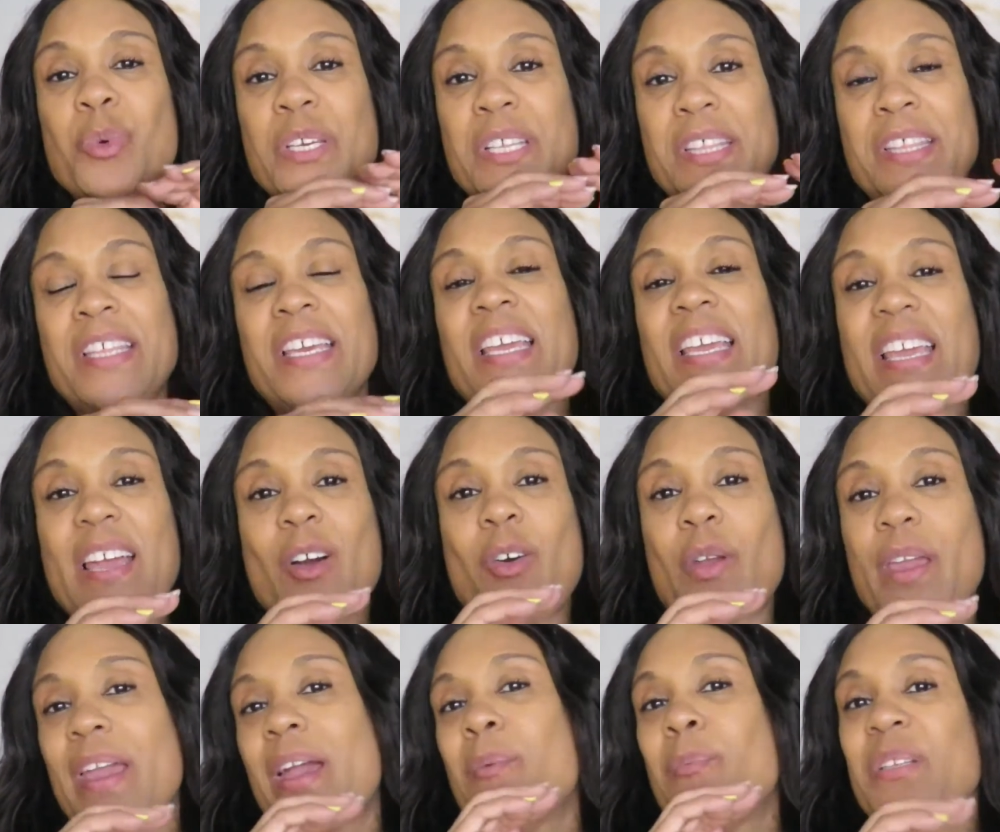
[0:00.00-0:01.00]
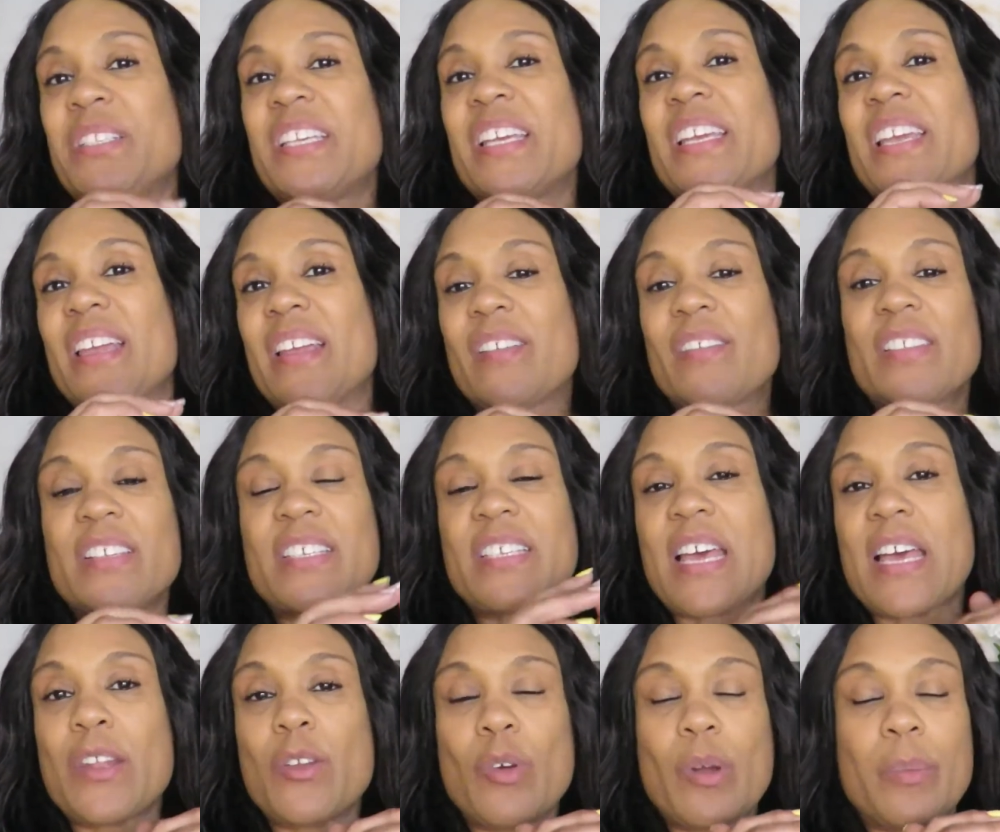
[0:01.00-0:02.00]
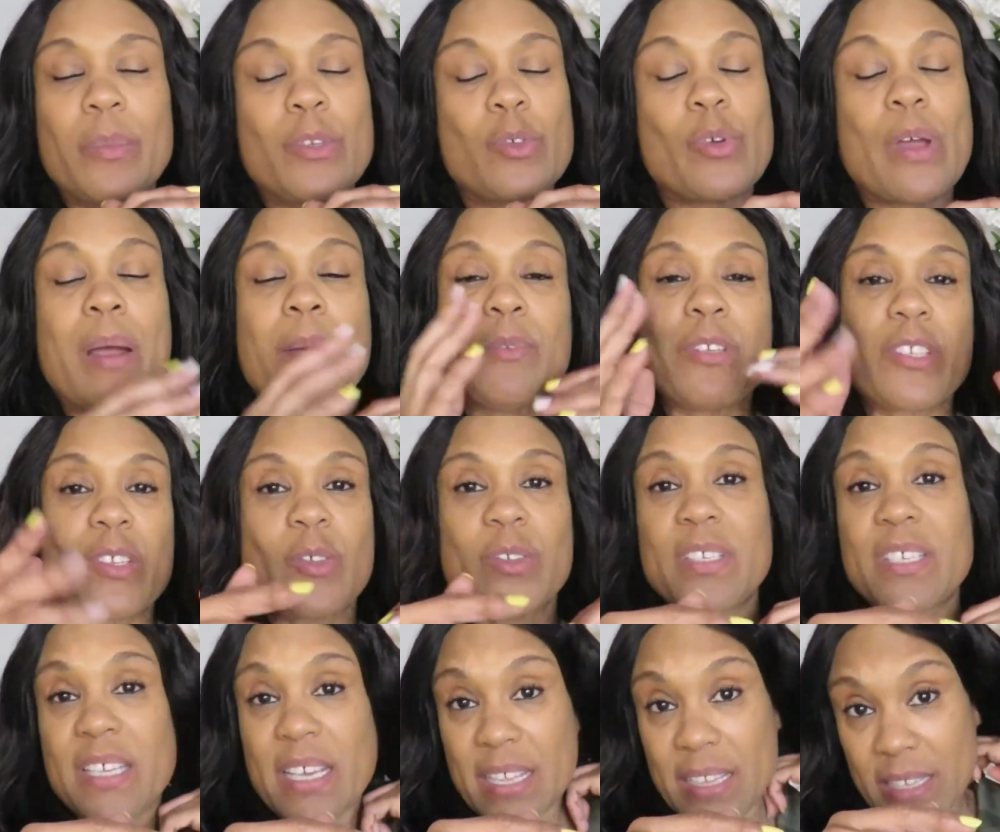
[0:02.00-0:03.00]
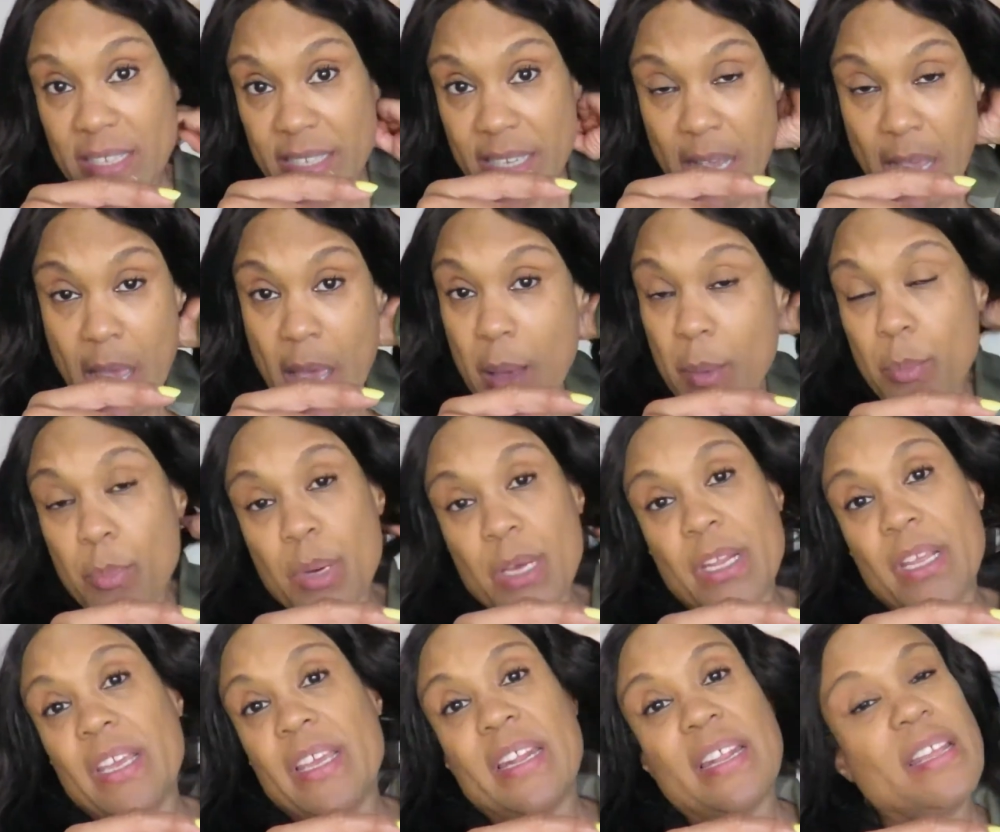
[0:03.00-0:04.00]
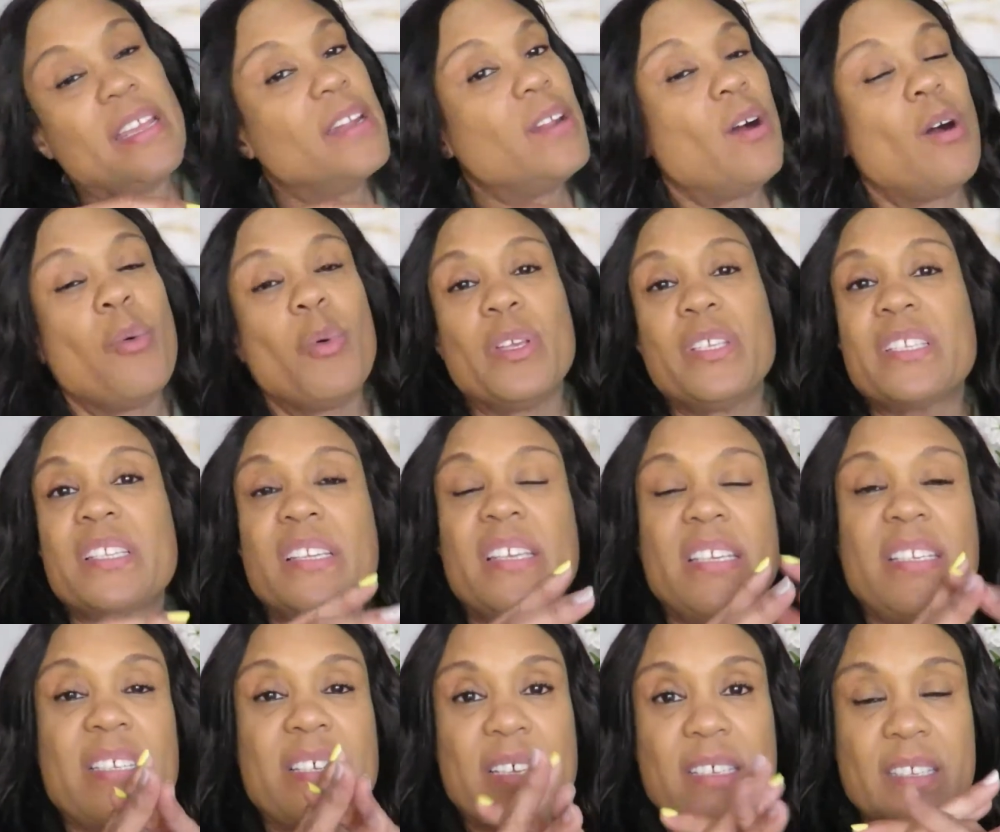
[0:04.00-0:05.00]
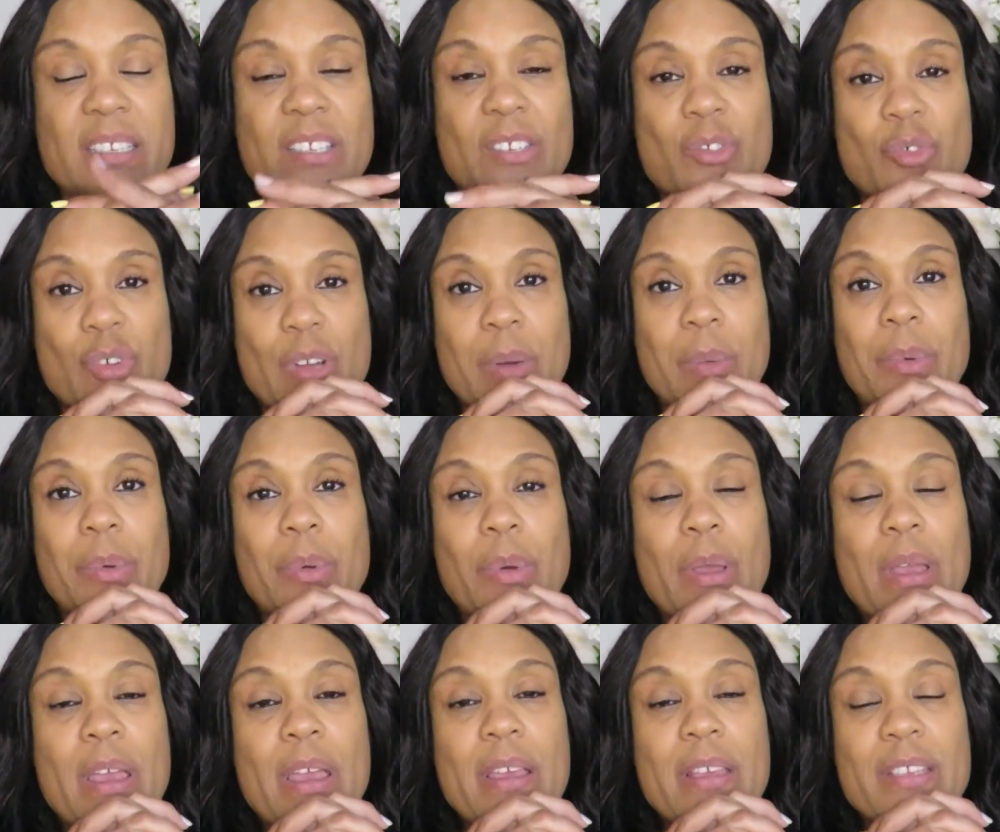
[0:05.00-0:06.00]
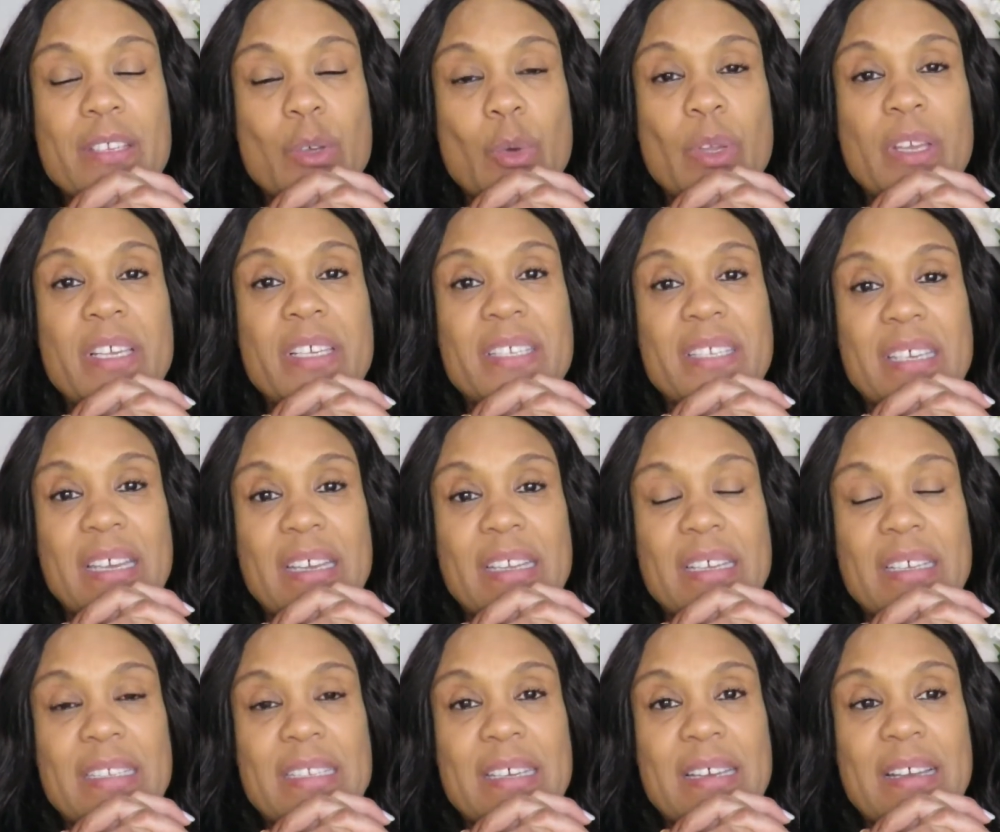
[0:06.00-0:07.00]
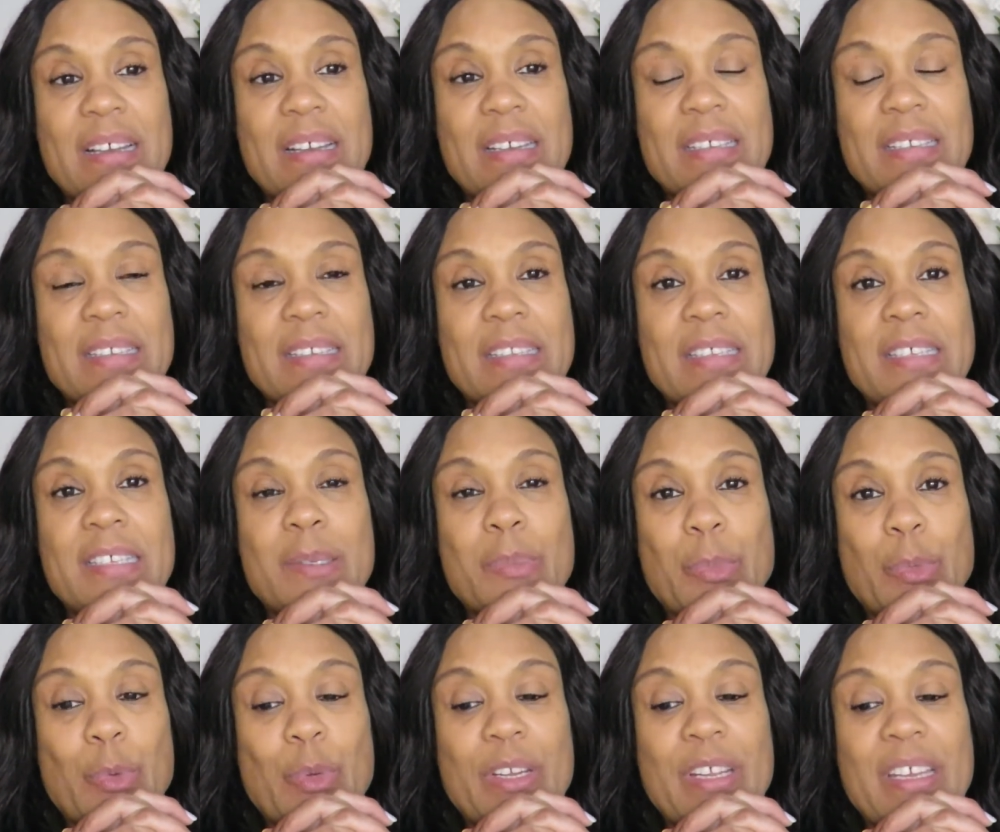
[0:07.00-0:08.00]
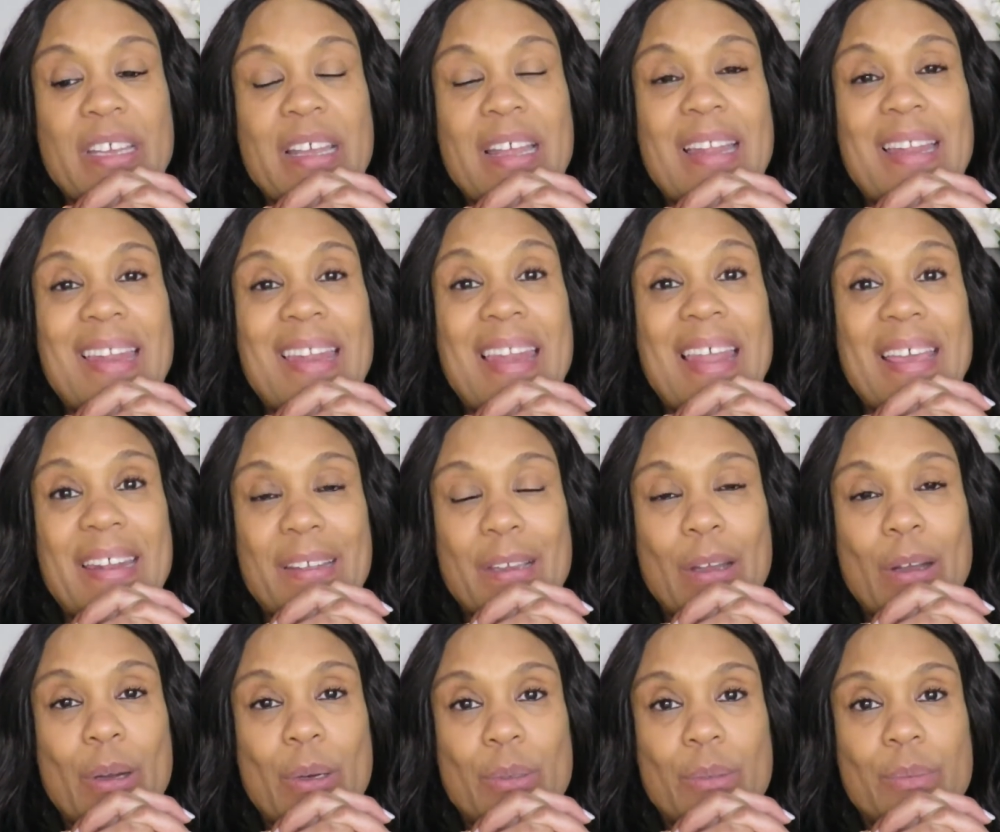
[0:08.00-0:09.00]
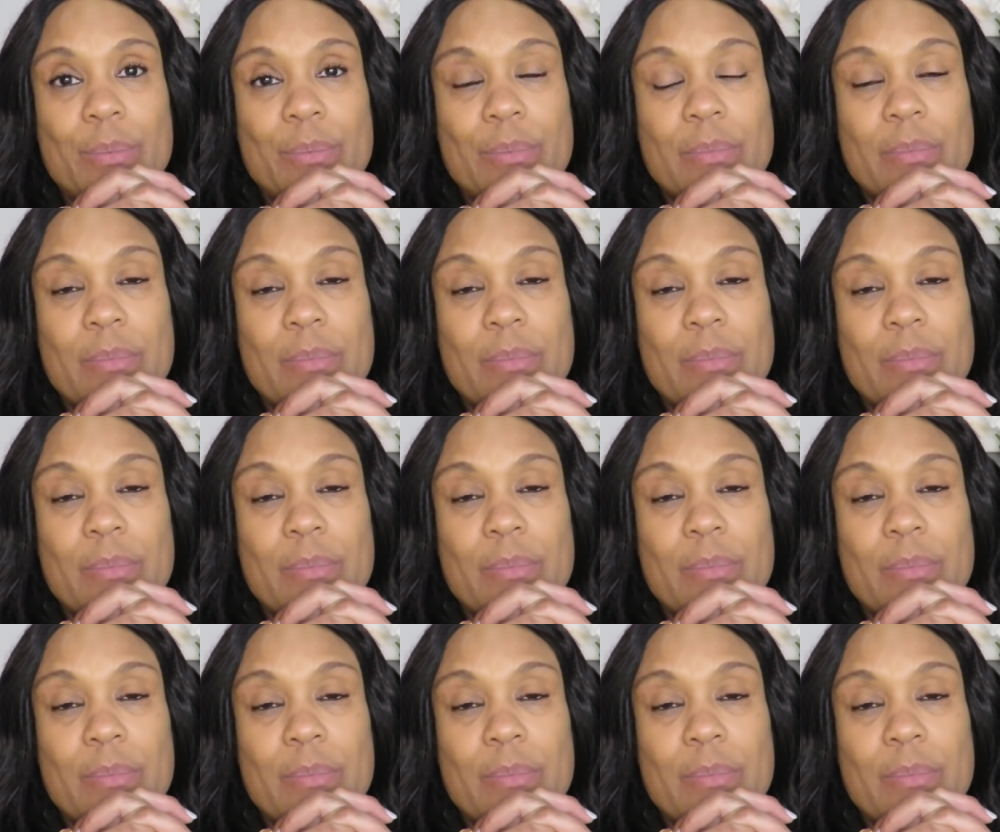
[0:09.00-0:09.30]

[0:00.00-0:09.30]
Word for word: we think, okay, I'm gonna take care of this. I know I'm doing, I'm just gonna say this but it, it always leads us to trouble. So he's saying unto us this morning, let go